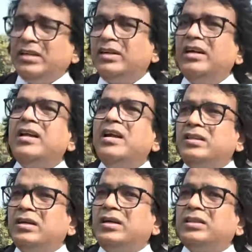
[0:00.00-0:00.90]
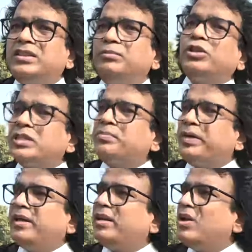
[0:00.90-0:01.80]
Rather, the Jammu
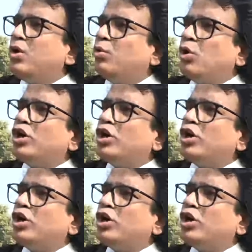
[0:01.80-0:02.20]
Kashmir